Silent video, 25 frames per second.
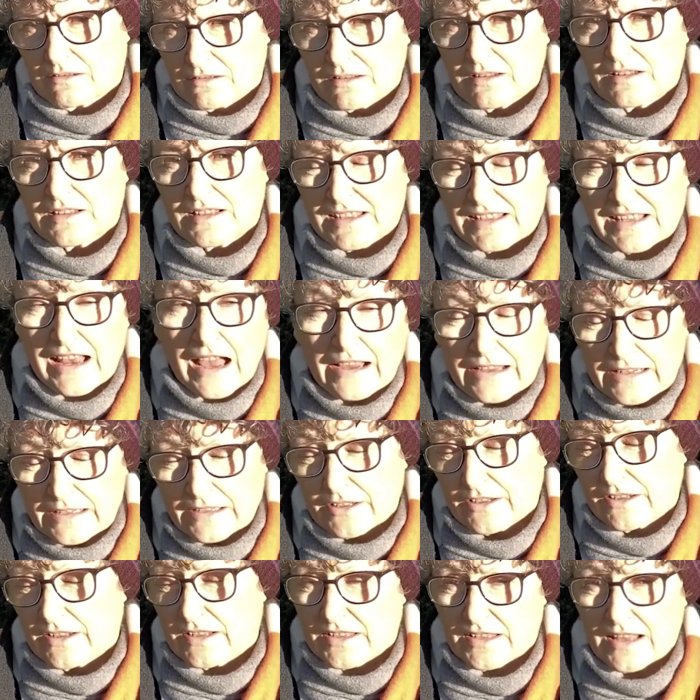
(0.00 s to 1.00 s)

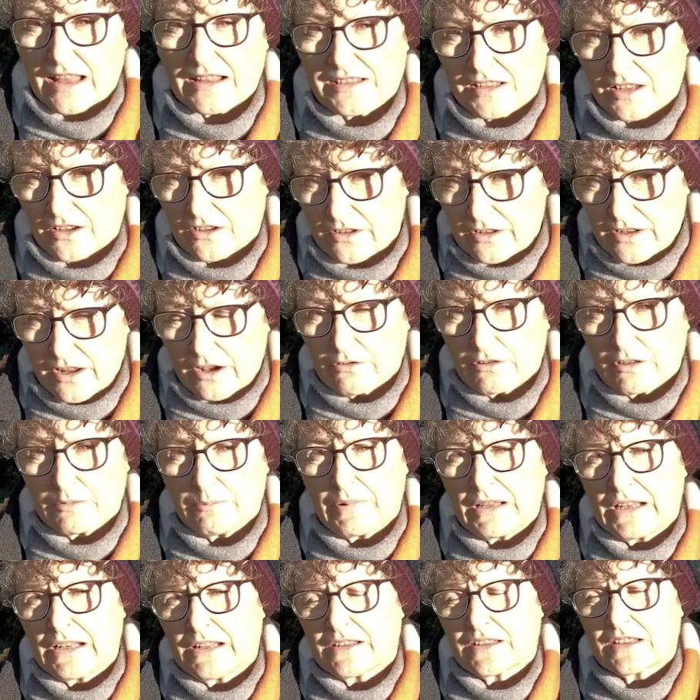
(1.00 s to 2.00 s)
silence, that
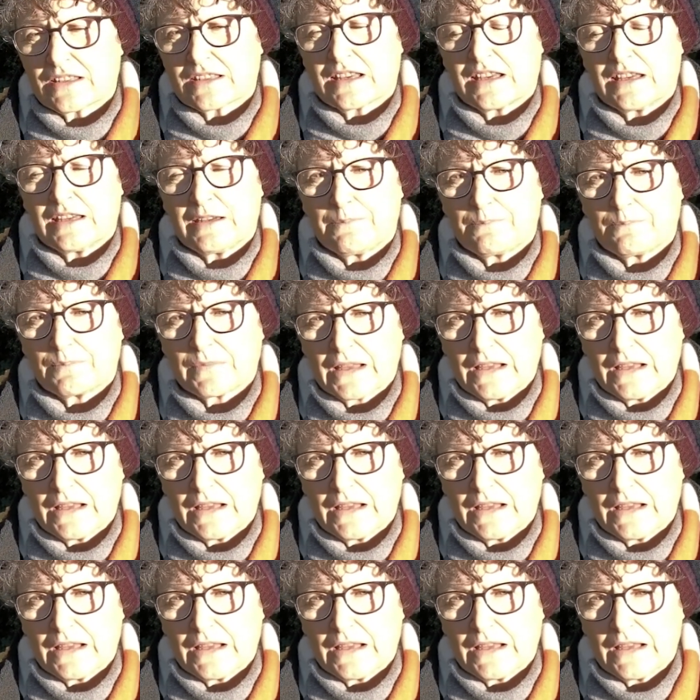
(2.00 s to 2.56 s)
unknowability.